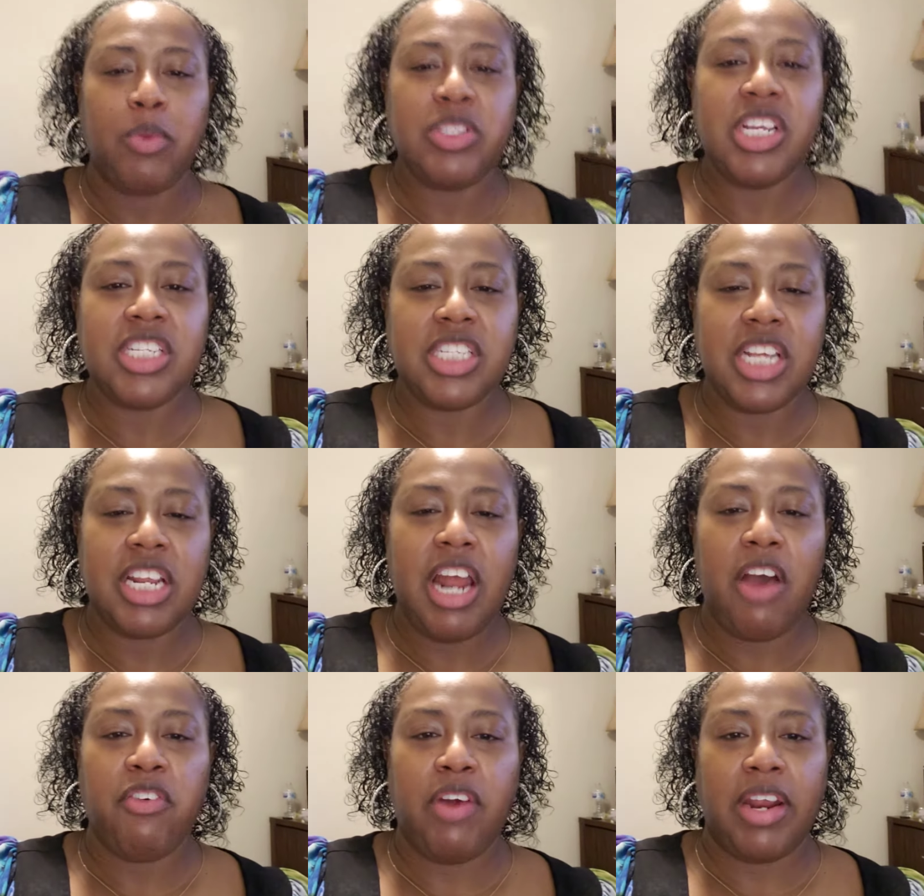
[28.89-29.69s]
we're testing it
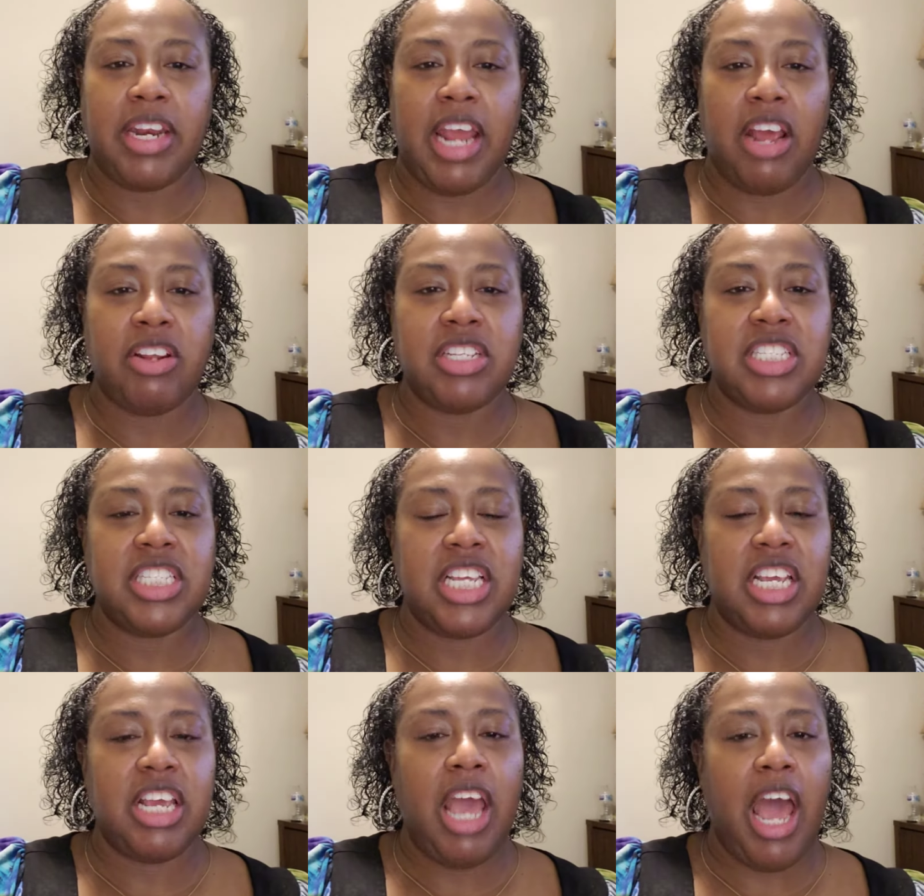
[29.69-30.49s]
out right now to
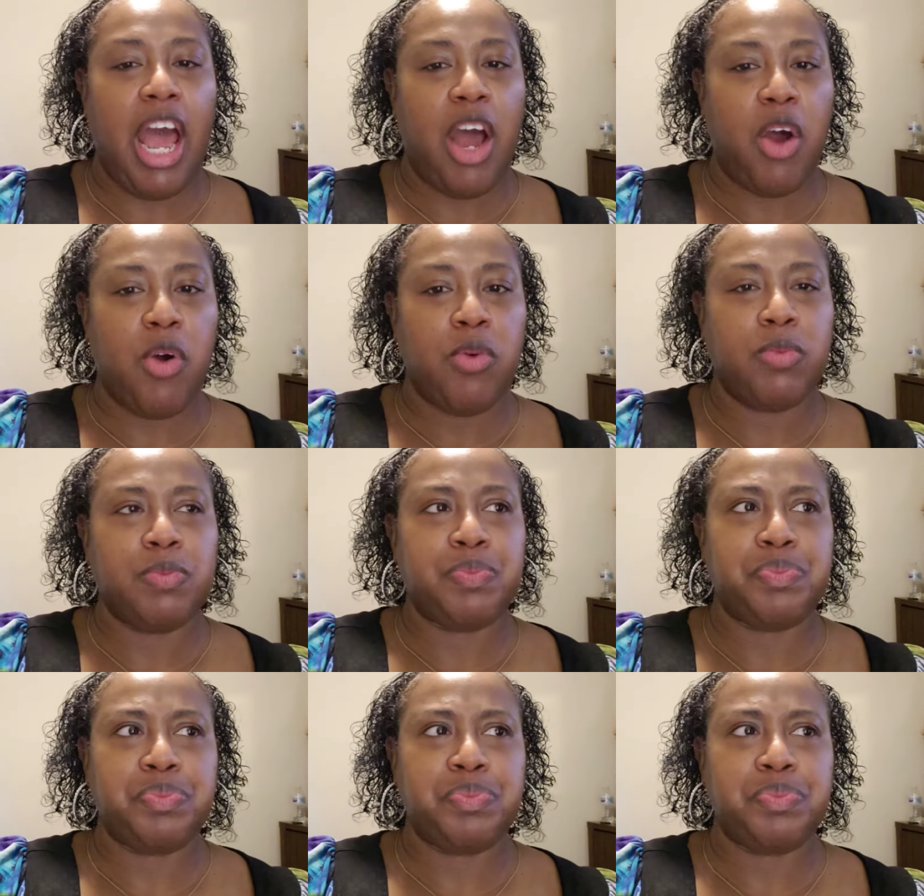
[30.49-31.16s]
see how